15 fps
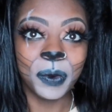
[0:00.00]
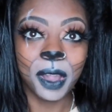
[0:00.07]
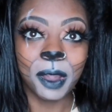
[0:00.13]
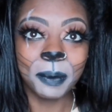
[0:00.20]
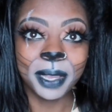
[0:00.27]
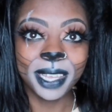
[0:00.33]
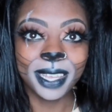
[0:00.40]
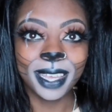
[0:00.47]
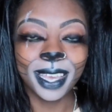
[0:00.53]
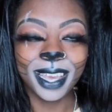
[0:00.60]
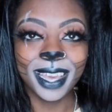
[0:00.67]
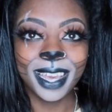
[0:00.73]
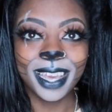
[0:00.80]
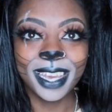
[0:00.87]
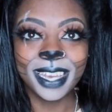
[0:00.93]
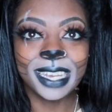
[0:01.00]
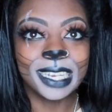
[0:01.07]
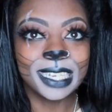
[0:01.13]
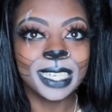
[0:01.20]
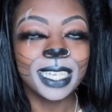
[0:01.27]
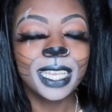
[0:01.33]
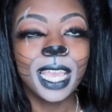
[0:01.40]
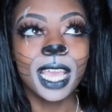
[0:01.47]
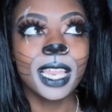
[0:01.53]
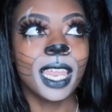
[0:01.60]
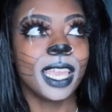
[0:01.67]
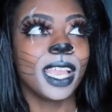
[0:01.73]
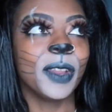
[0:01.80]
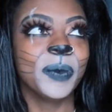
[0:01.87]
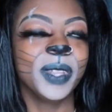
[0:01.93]
Oh my god,
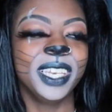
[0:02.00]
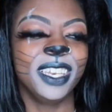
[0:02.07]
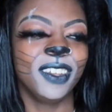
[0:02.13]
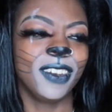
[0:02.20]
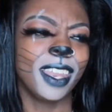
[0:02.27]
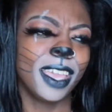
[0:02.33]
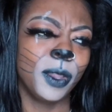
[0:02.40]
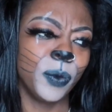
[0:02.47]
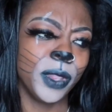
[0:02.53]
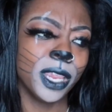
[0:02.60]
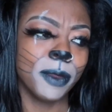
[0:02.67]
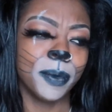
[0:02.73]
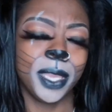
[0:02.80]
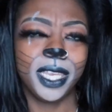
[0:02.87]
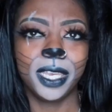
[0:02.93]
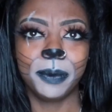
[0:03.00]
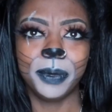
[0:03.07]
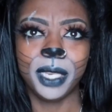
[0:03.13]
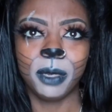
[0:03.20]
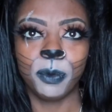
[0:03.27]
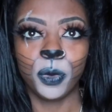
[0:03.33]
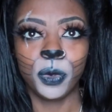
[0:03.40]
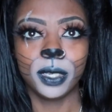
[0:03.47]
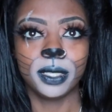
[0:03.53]
like, I really don't like wearing makeup anymore,